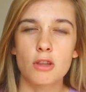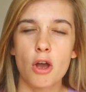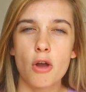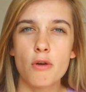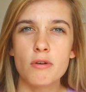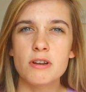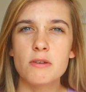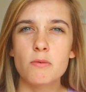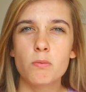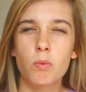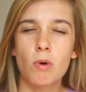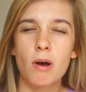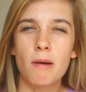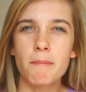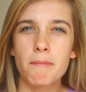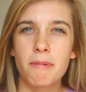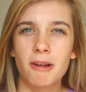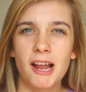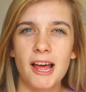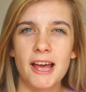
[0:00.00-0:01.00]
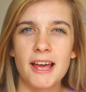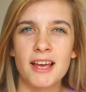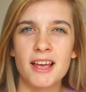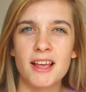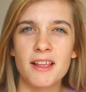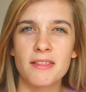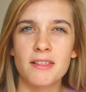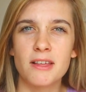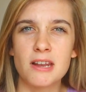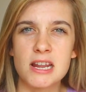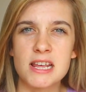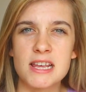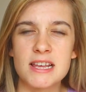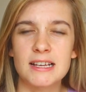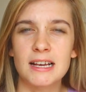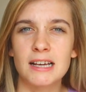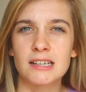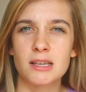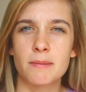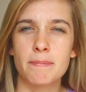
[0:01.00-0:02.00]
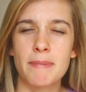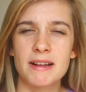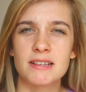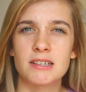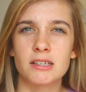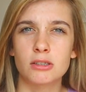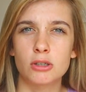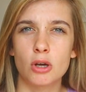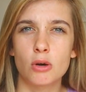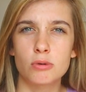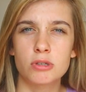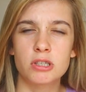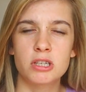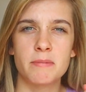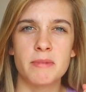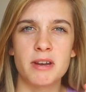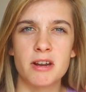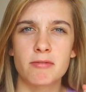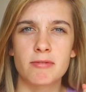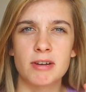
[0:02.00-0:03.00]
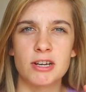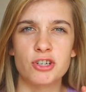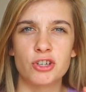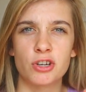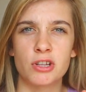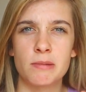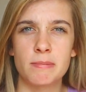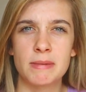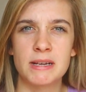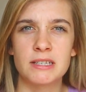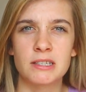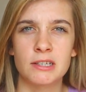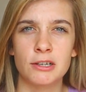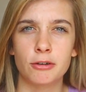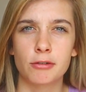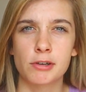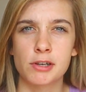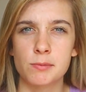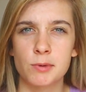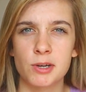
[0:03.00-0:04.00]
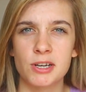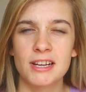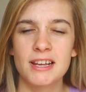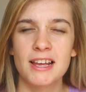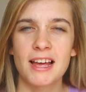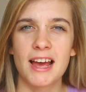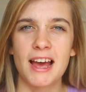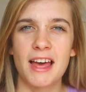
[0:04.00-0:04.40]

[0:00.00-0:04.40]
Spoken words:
Only one player in the league has a better goals to minute ratio than Mason Greenwood,